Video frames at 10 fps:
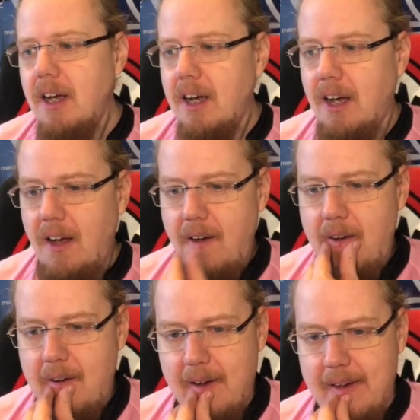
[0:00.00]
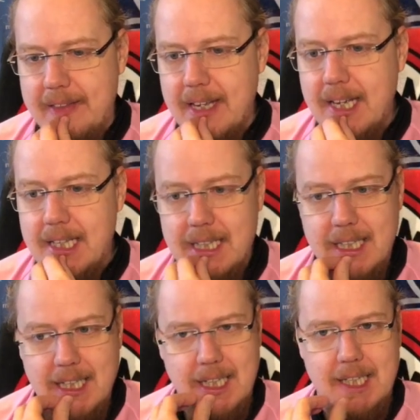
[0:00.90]
Uh, and
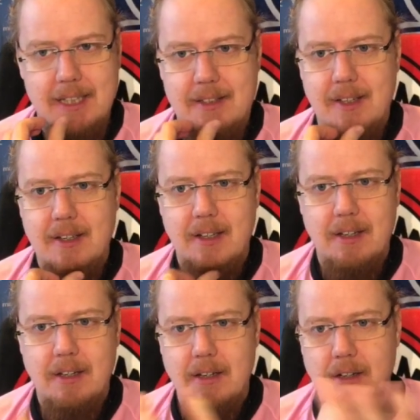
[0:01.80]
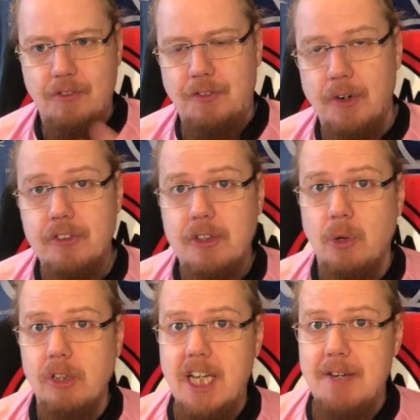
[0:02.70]
then the first
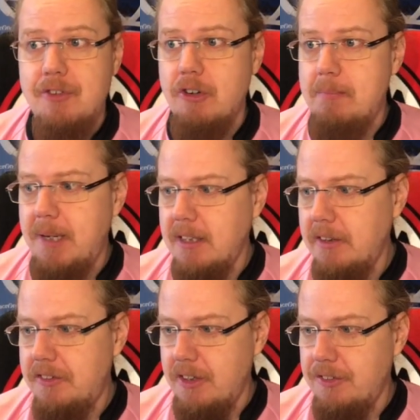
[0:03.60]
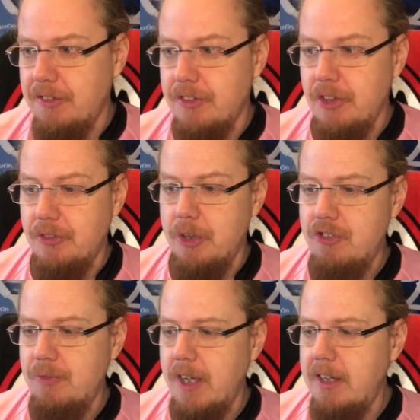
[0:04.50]
goal came from a penalty this is a
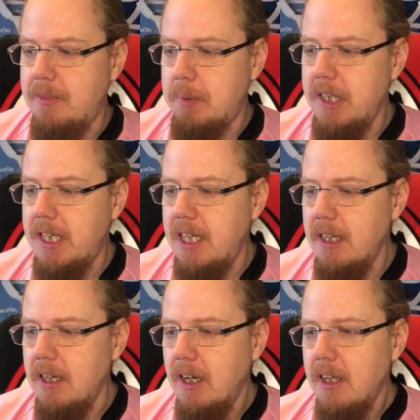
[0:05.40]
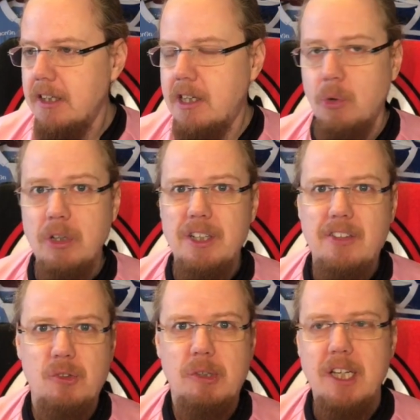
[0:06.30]
situation where it's pretty clear the goalie
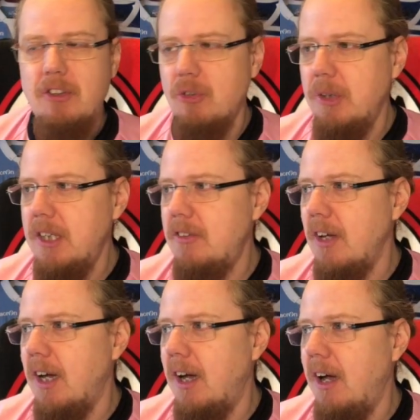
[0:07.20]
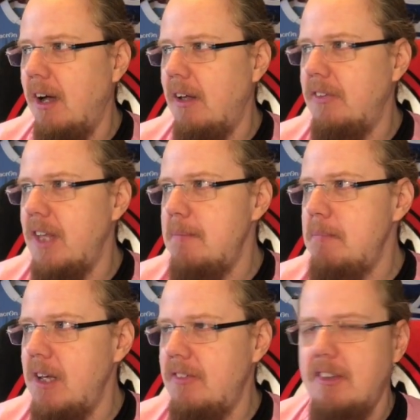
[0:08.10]
needs to get to it uh, they
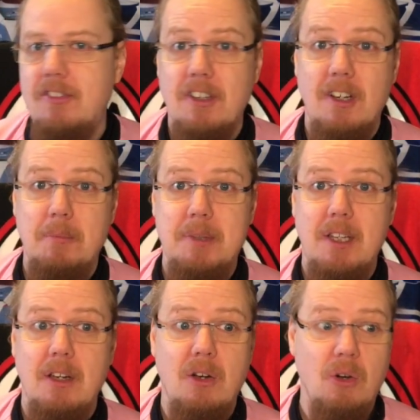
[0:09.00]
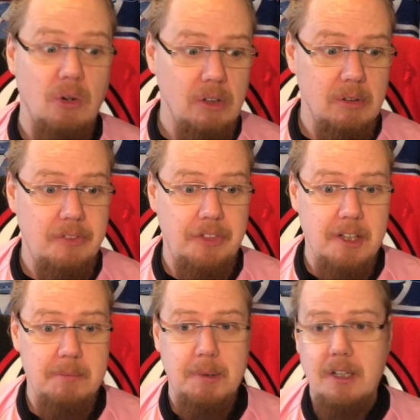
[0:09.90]
mess this up the whole
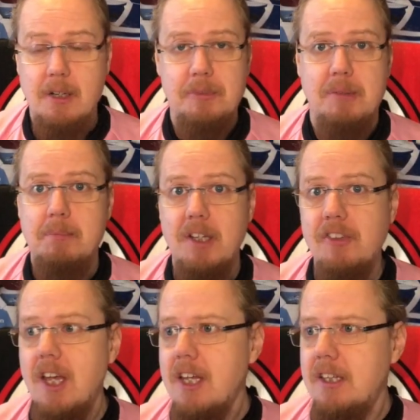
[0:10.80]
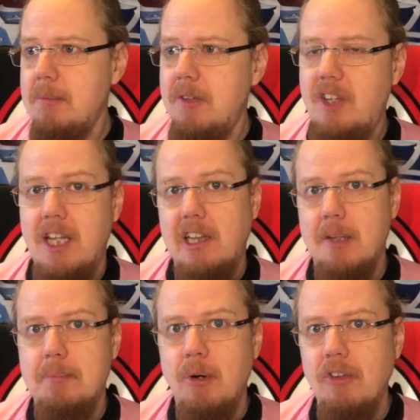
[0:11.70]
thing becomes a mess they mishandle the
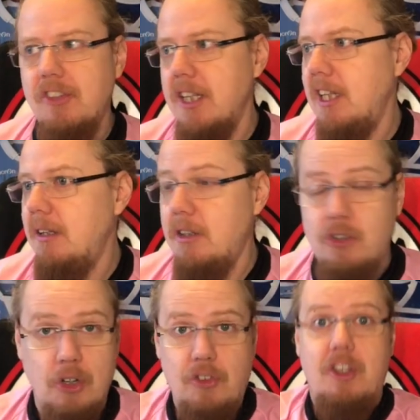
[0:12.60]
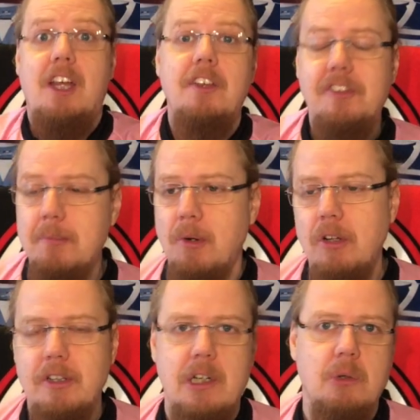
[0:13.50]
ball suddenly Götze has the
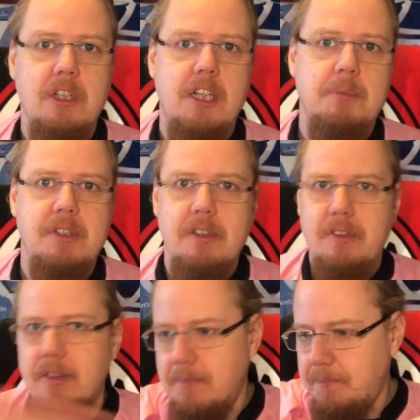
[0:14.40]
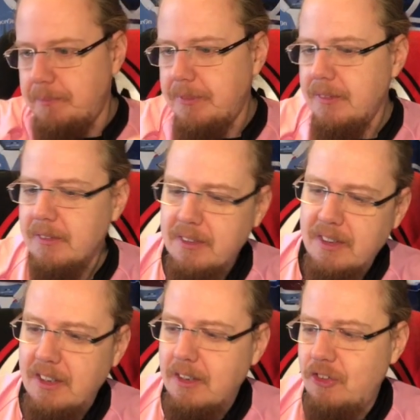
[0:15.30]
ball and the goalie comes and
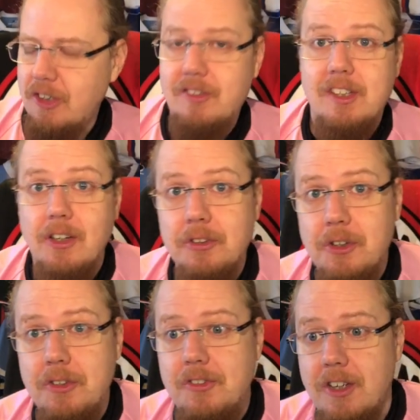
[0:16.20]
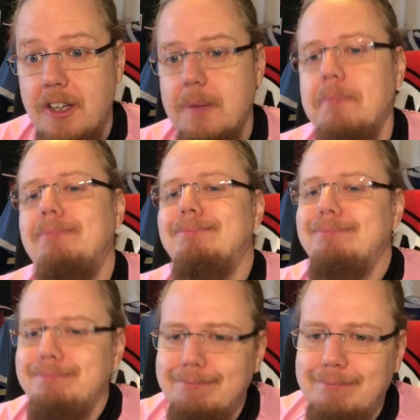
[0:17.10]
checks down Götze
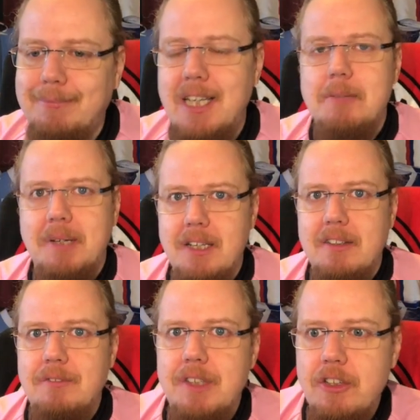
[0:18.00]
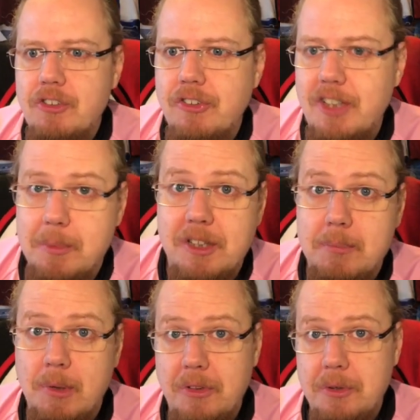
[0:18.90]
clear penalty Vinicius steps
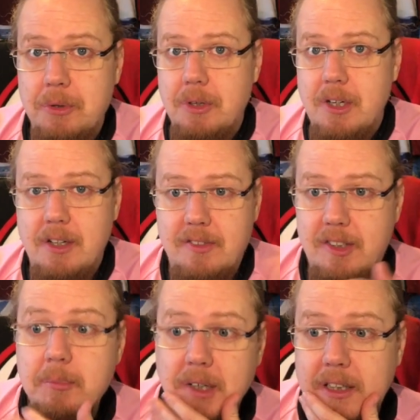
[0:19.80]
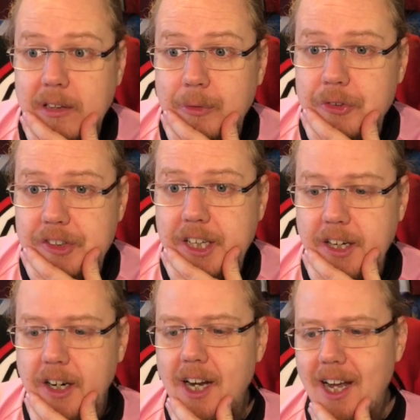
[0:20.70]
up although uh, Siebenhandl was
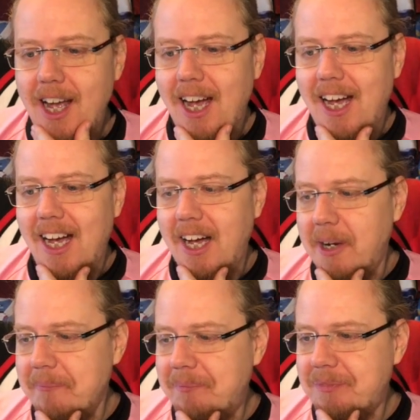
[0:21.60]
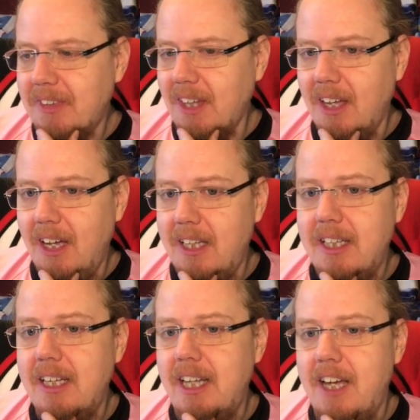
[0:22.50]
there um, and
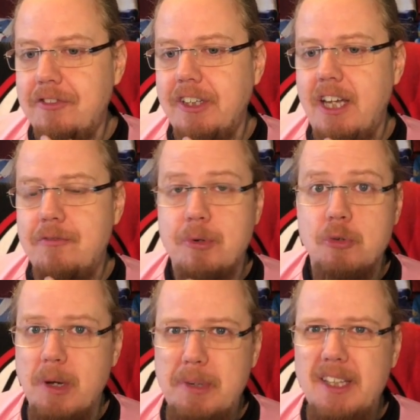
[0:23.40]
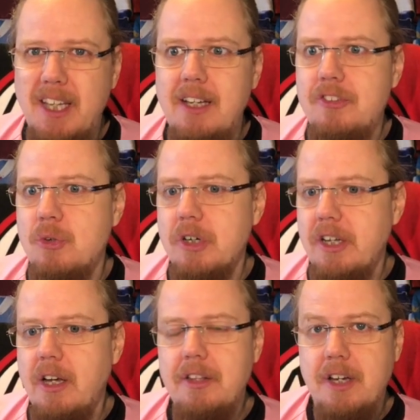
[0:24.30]
then after they have Brum I mean they
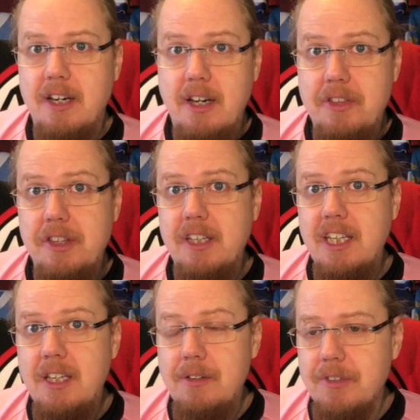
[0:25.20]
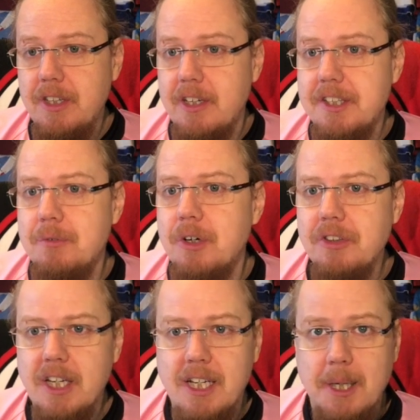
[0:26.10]
scored I, I think even another
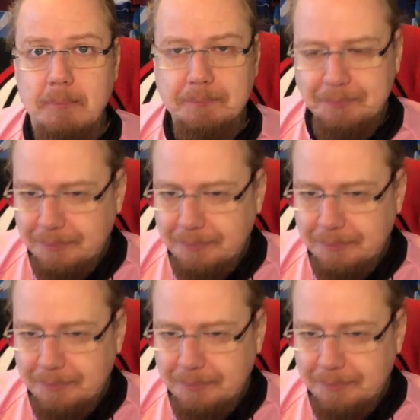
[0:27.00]
one um,